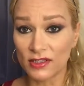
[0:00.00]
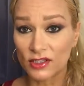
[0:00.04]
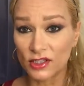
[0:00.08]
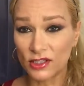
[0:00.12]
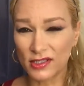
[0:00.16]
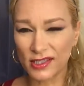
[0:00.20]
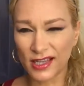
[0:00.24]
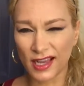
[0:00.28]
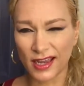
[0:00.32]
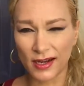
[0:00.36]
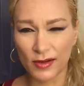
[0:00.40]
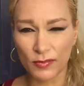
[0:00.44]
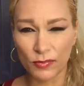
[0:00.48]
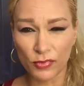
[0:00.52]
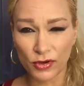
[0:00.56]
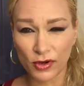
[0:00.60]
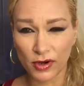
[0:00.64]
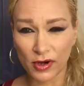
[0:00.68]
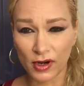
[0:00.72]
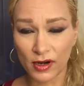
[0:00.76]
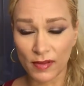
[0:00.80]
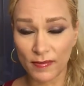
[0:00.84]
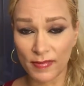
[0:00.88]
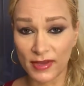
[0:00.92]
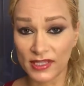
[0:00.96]
and just kind of put
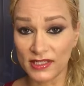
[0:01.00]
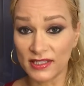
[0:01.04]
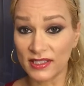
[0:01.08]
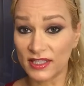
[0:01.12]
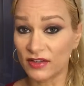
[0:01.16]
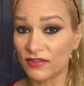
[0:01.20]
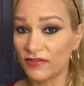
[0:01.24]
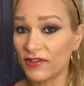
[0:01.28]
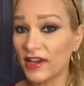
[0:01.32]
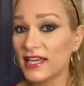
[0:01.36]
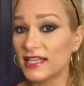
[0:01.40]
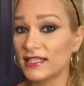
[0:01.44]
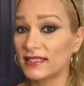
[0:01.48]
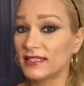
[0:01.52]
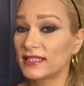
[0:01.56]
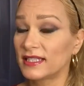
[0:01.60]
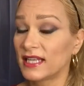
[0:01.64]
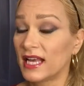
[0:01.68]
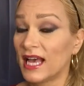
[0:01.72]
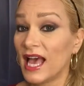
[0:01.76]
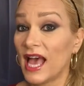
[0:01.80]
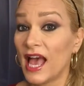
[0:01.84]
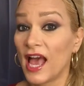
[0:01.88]
on a basic face.